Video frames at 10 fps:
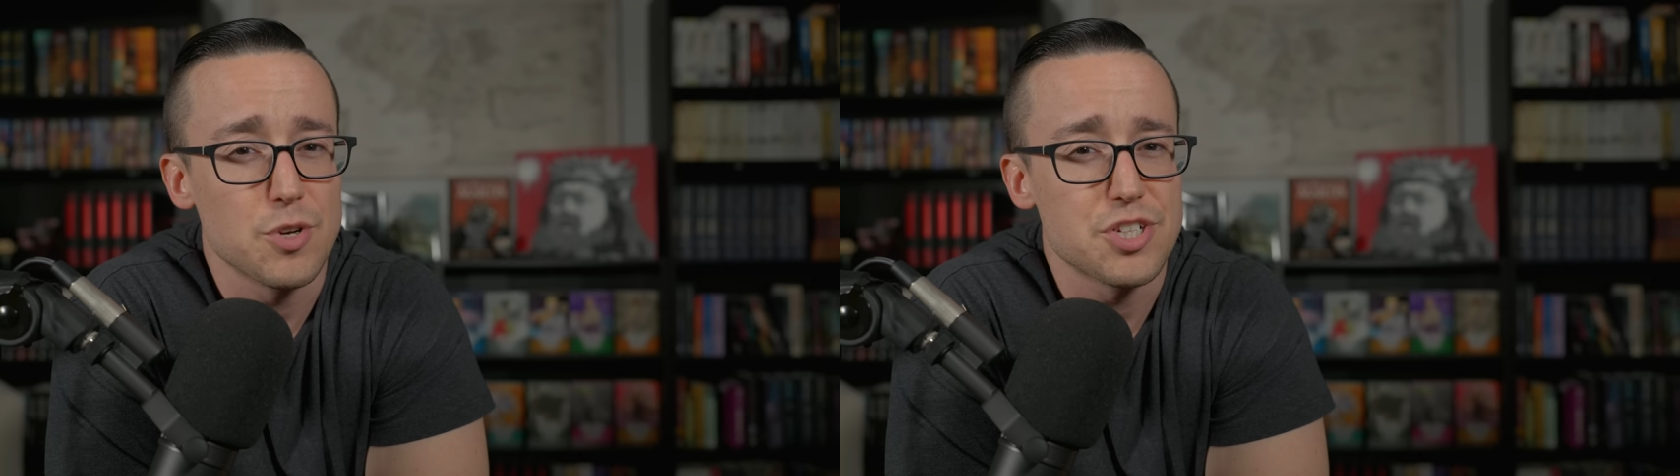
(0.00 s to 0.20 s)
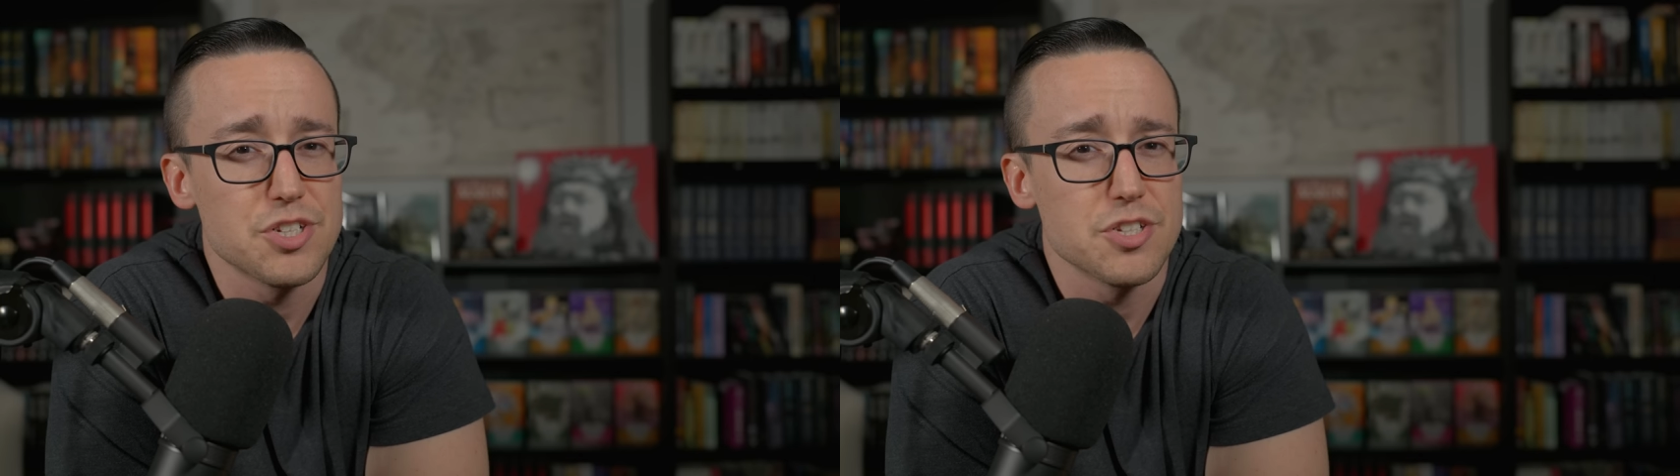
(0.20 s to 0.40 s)

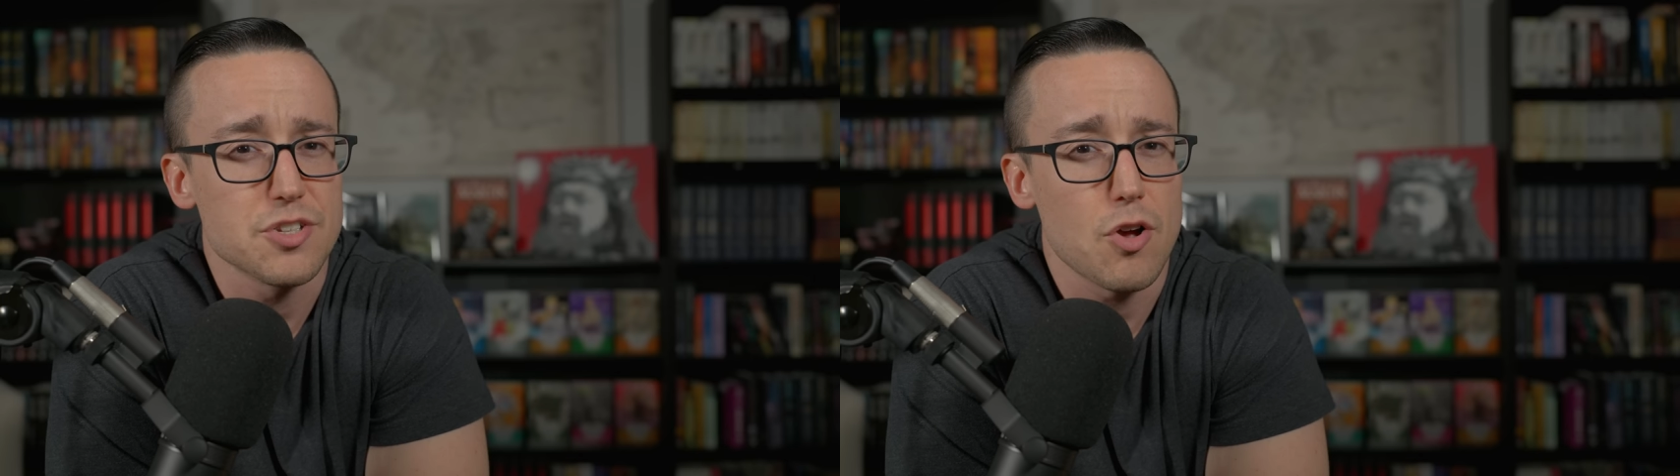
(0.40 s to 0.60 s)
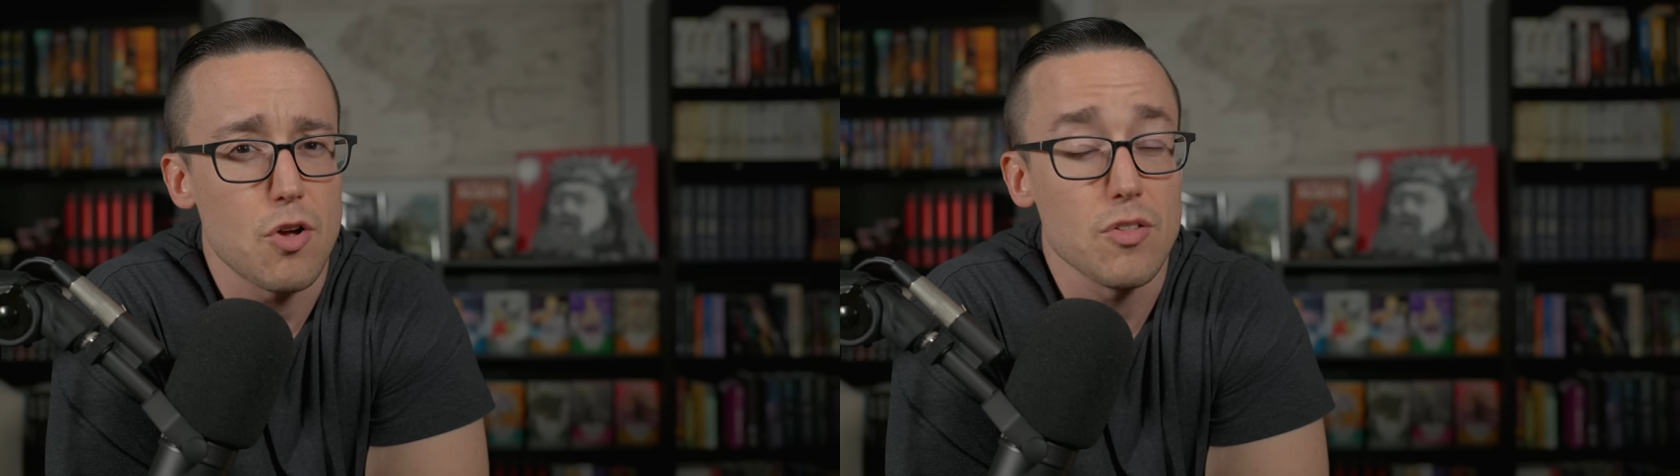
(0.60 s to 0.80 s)
which
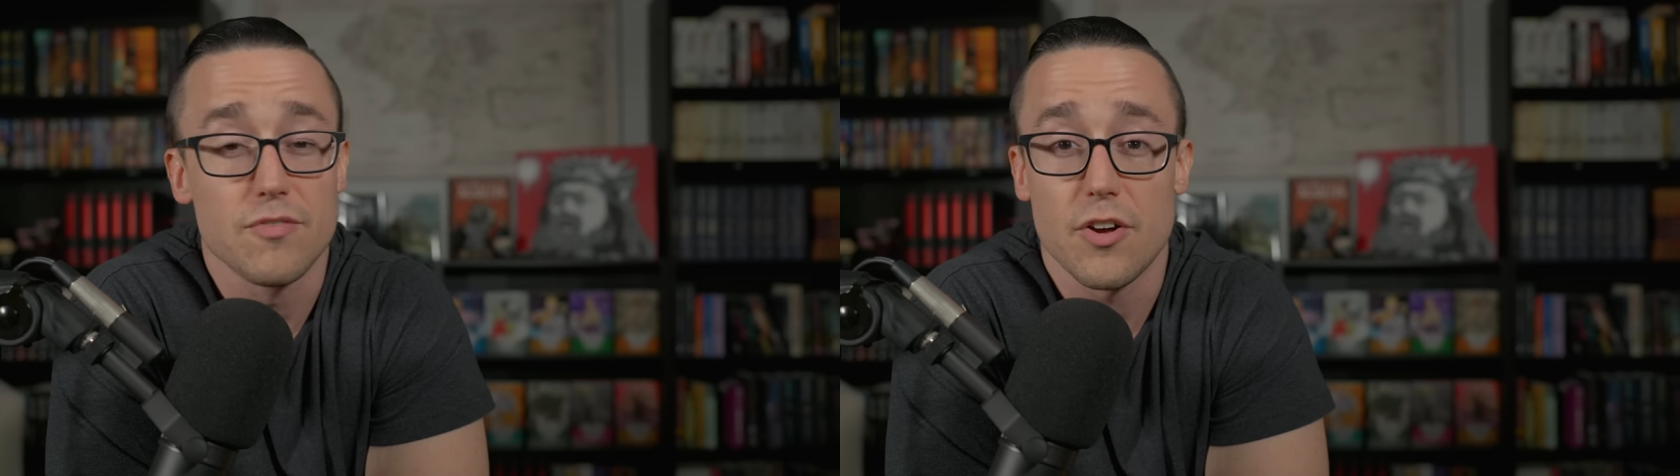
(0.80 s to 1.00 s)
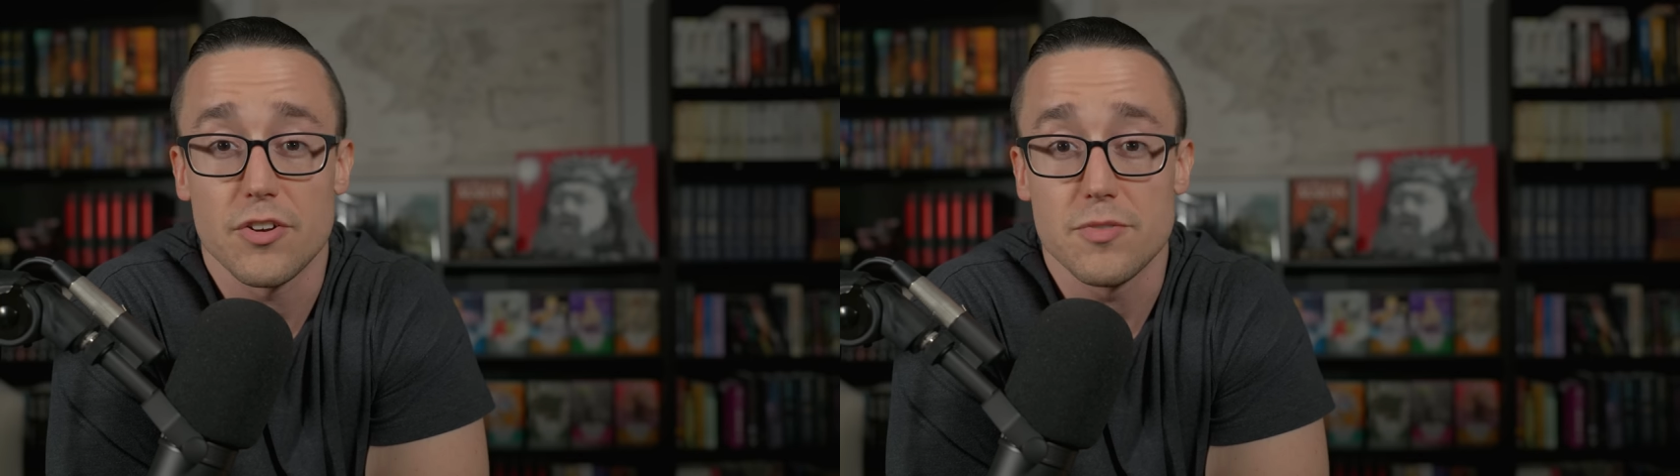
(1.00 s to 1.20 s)
is all
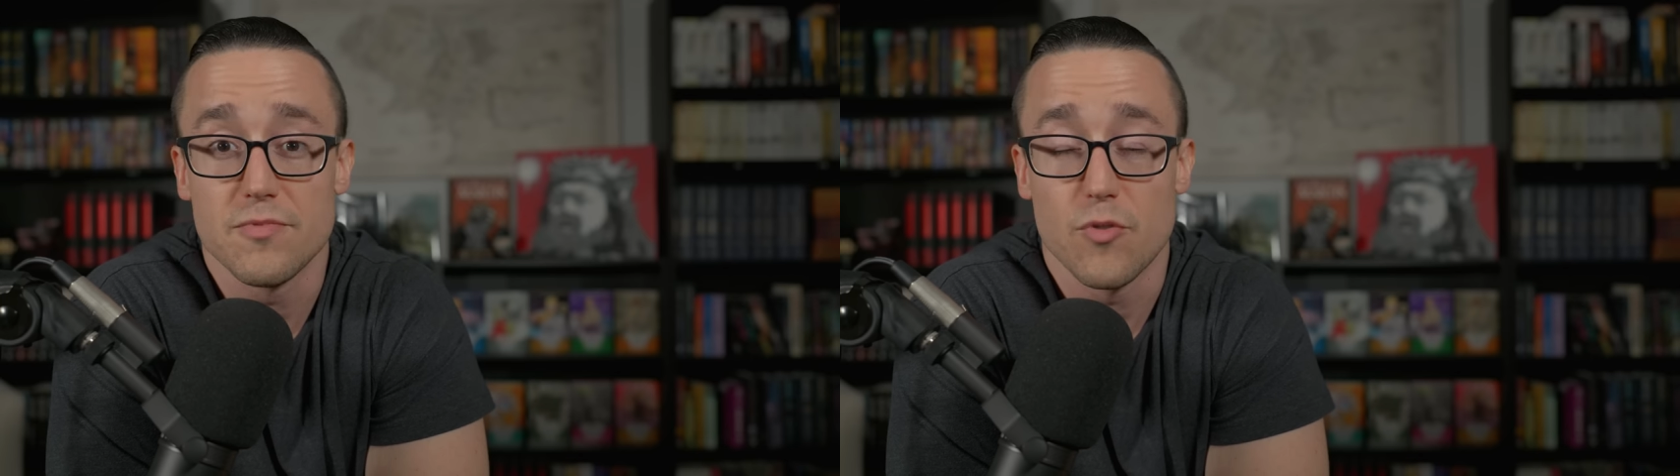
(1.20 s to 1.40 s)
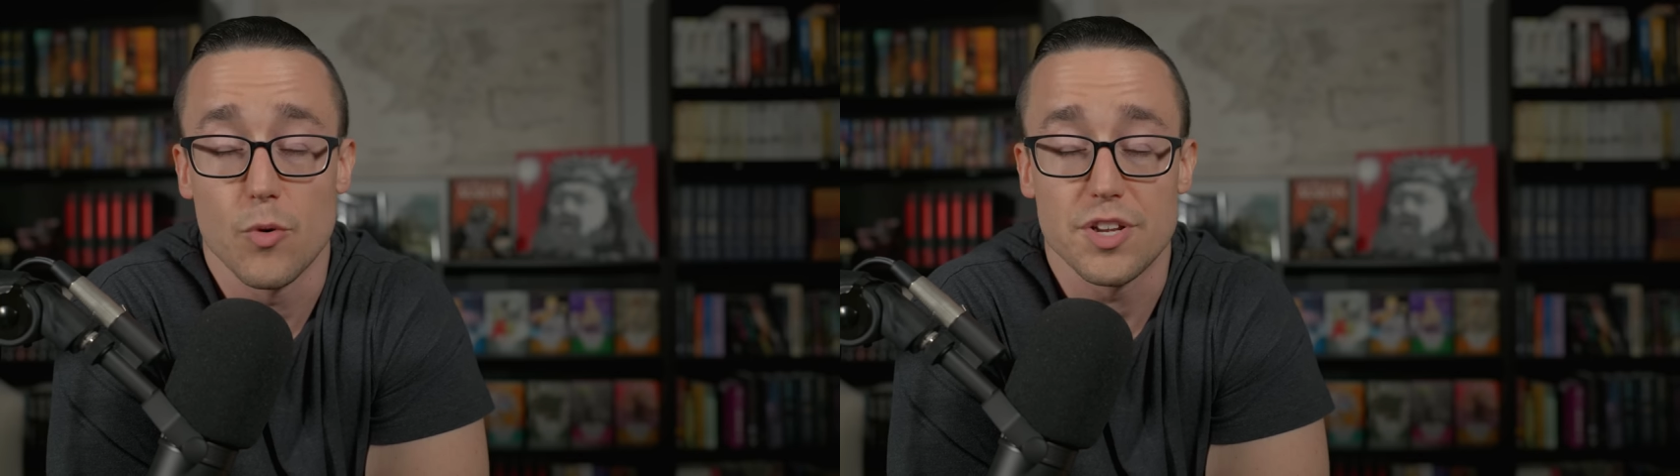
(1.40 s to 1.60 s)
of
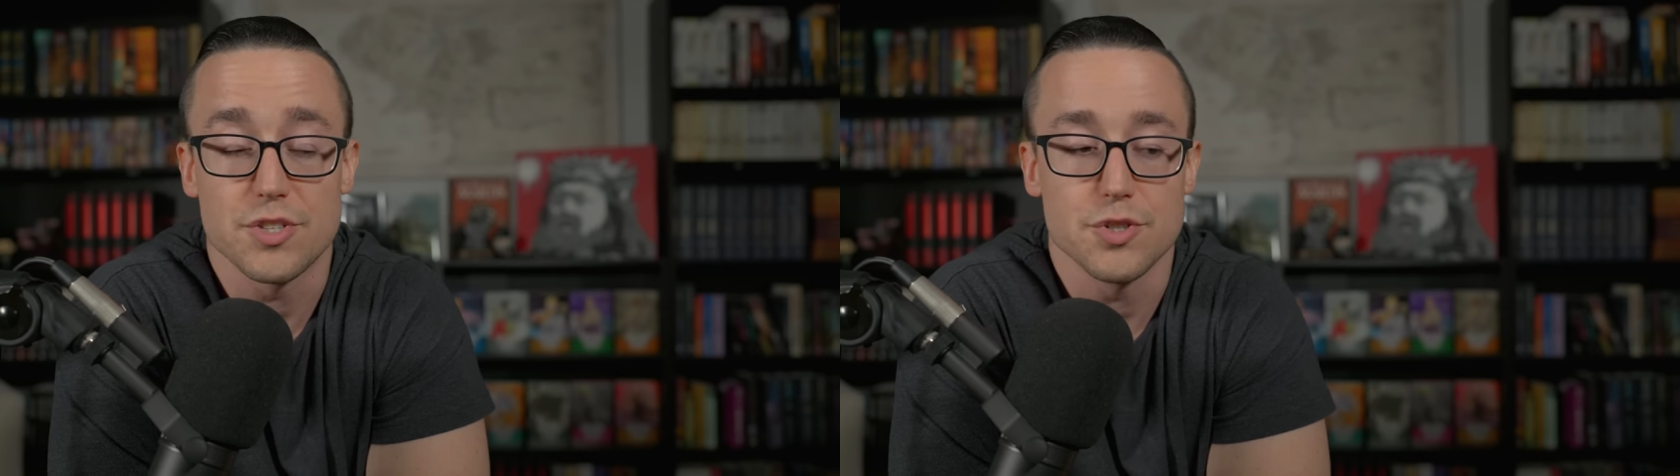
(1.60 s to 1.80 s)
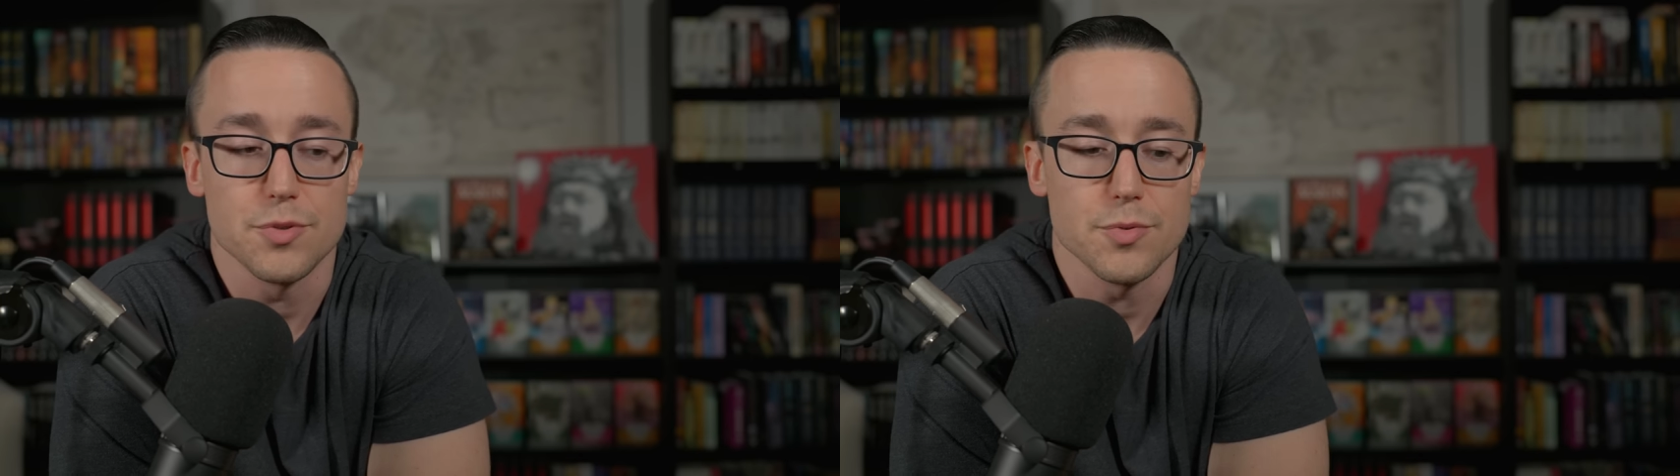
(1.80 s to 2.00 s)
volume
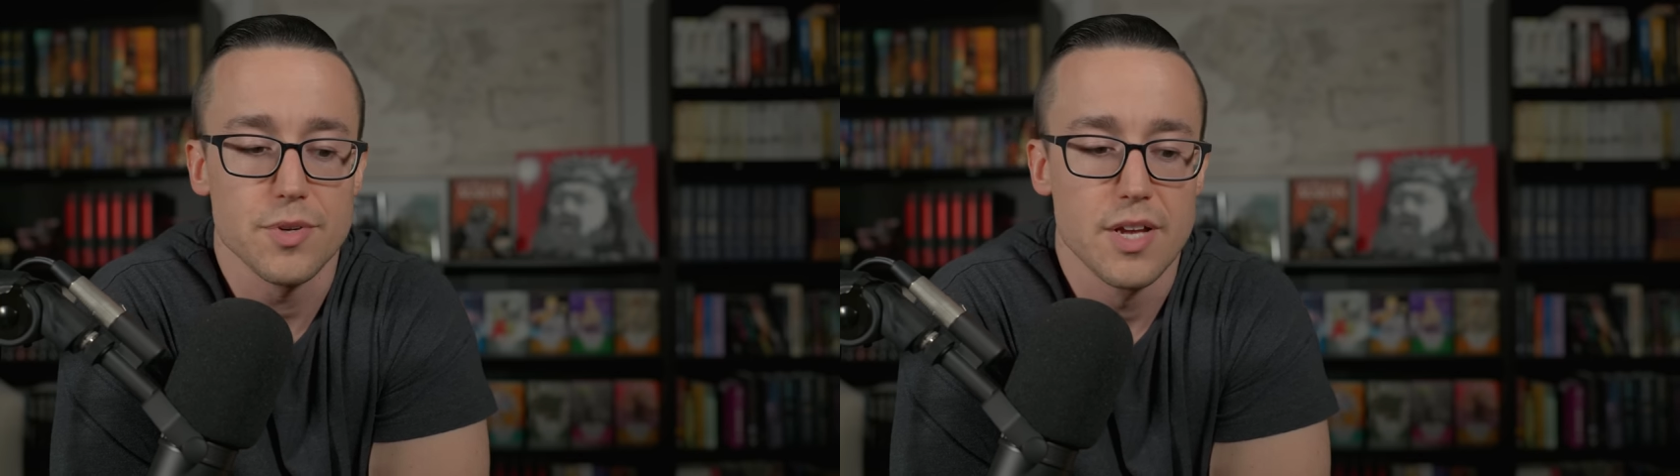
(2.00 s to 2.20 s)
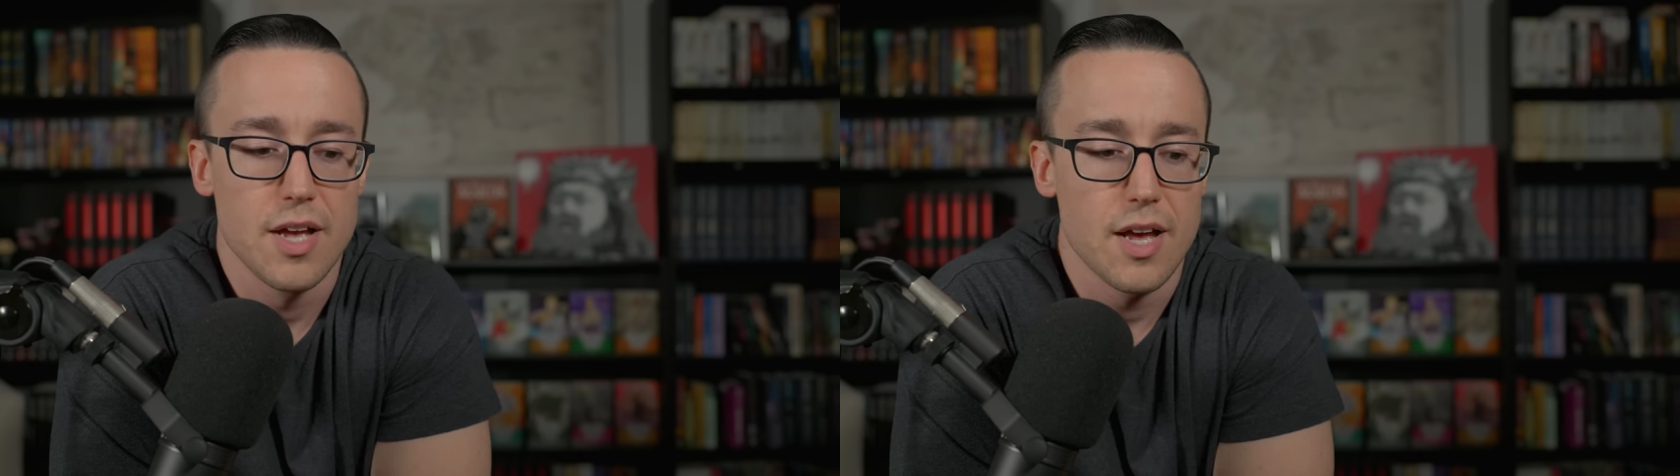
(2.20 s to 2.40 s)
42.